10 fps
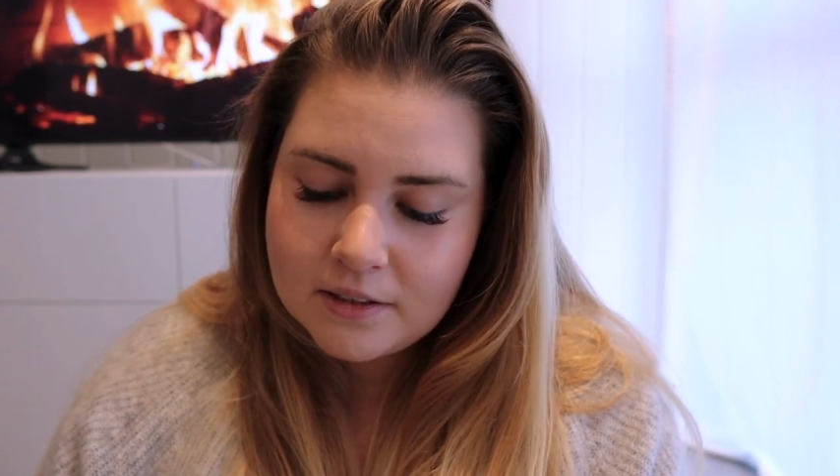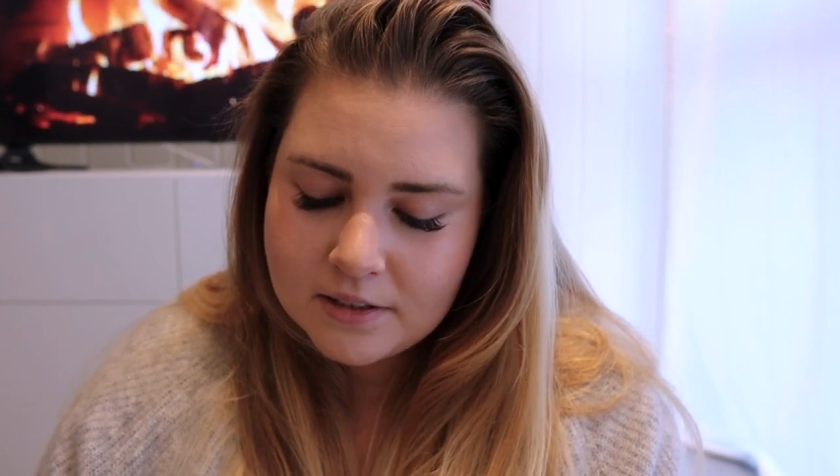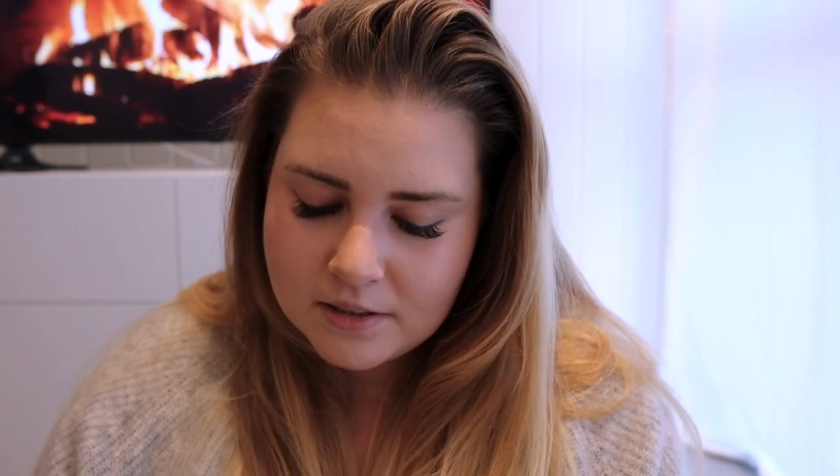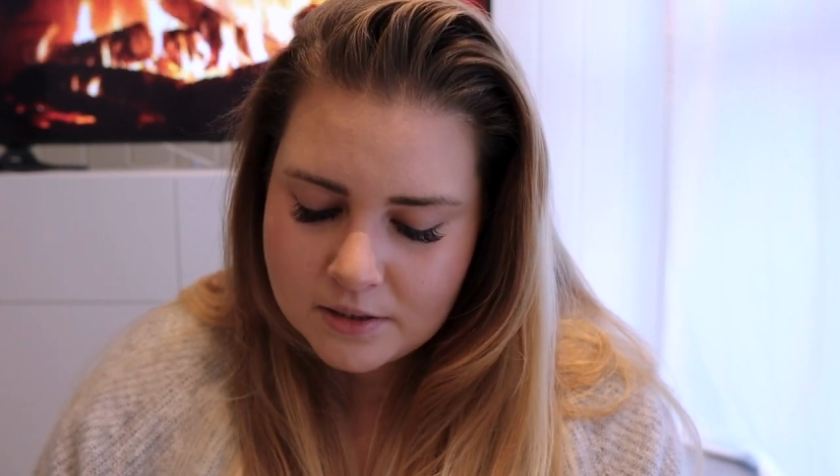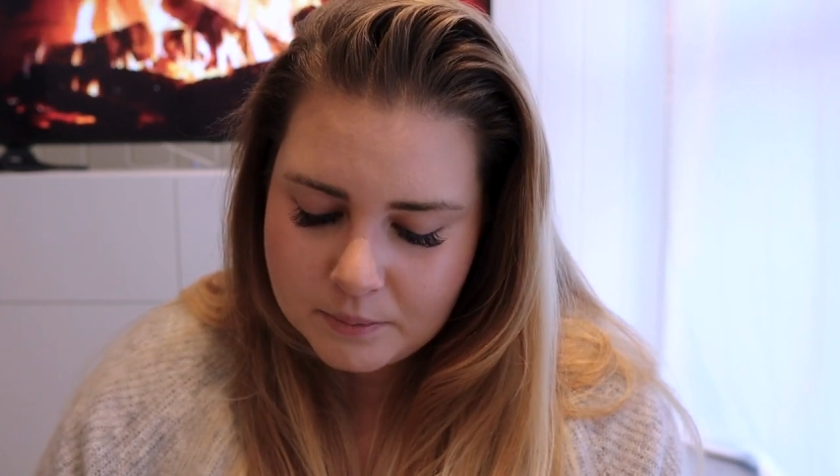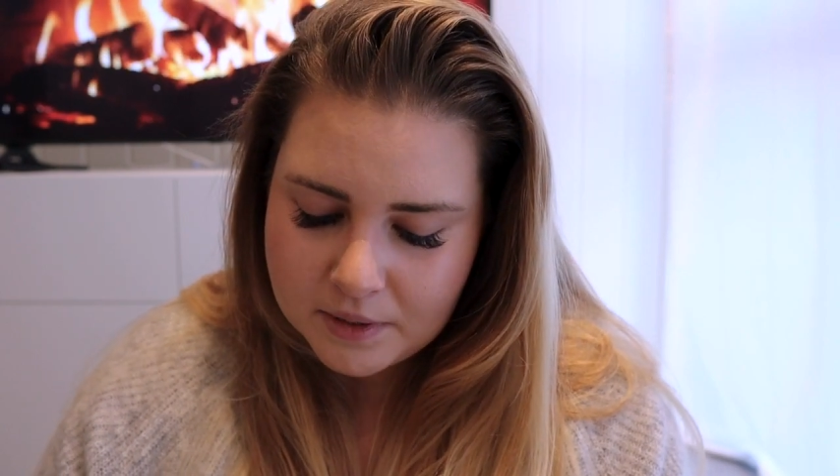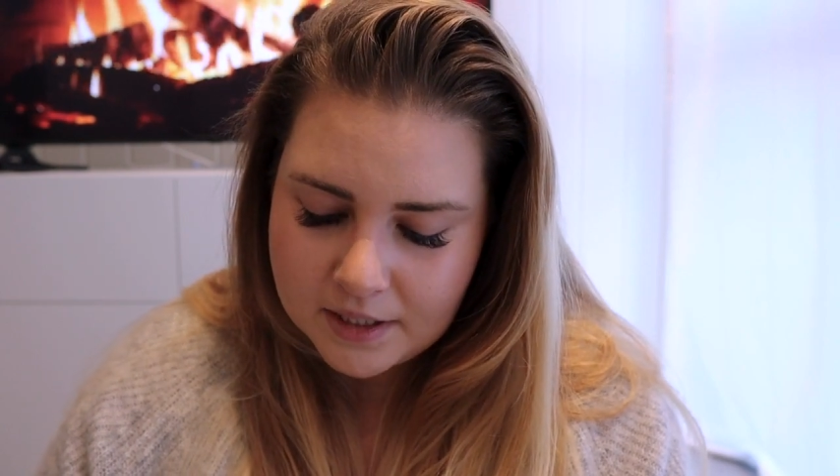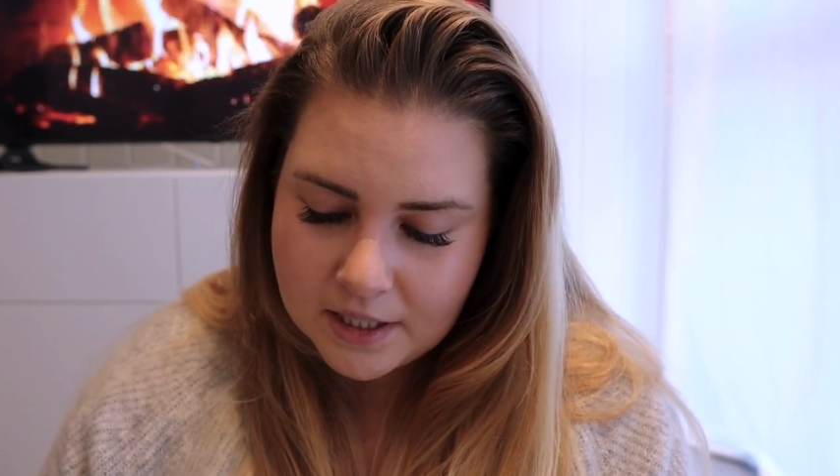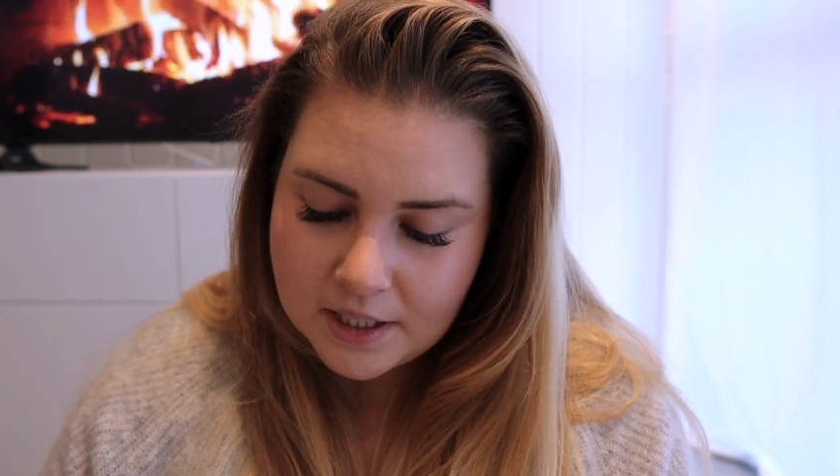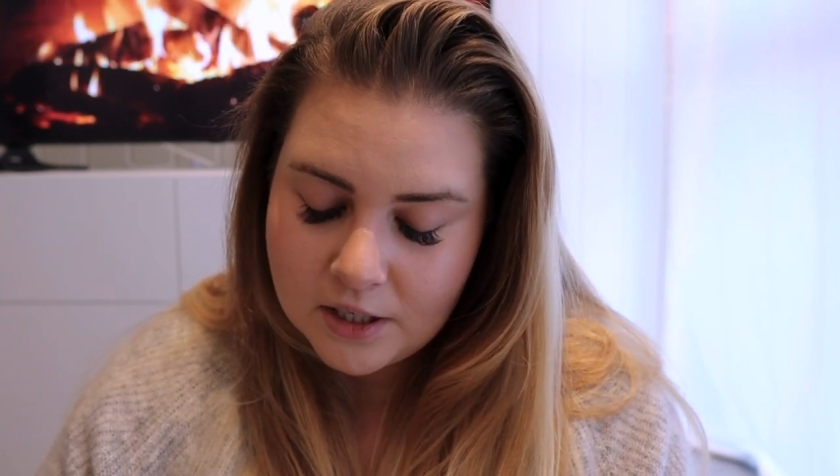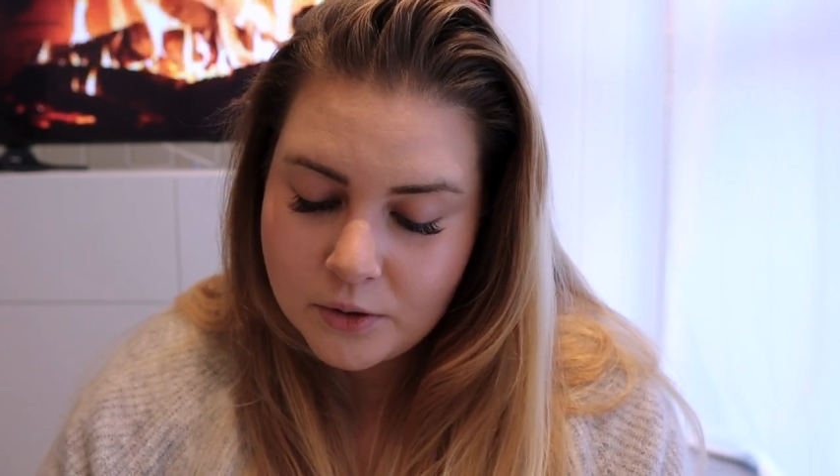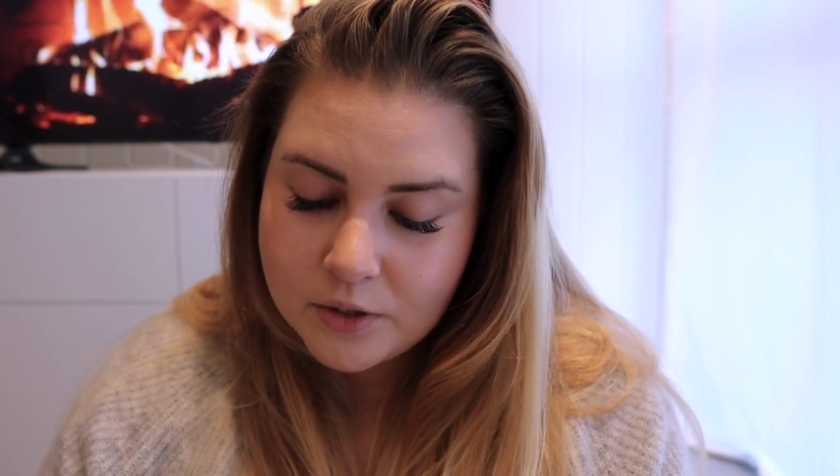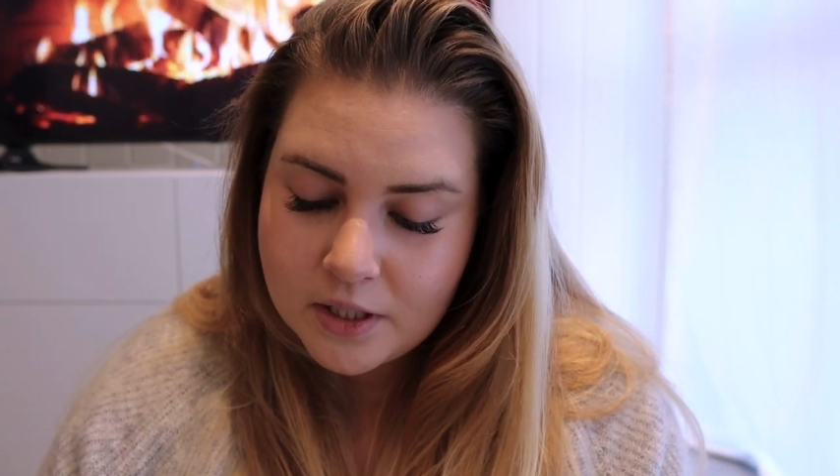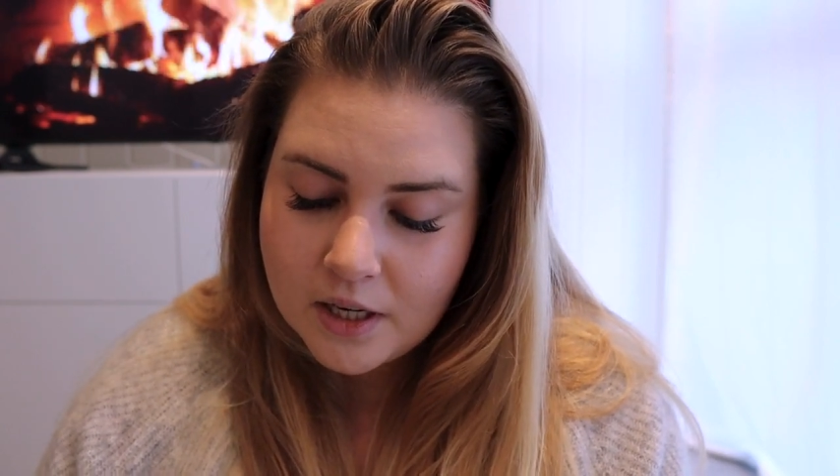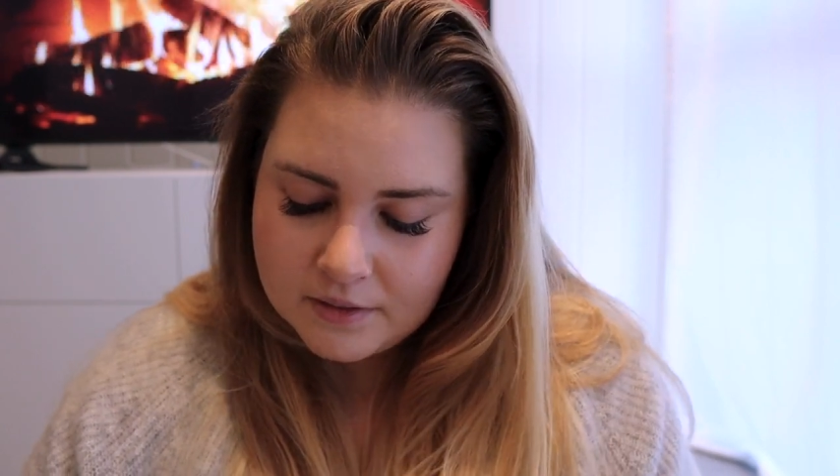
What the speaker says: This is something that I learned.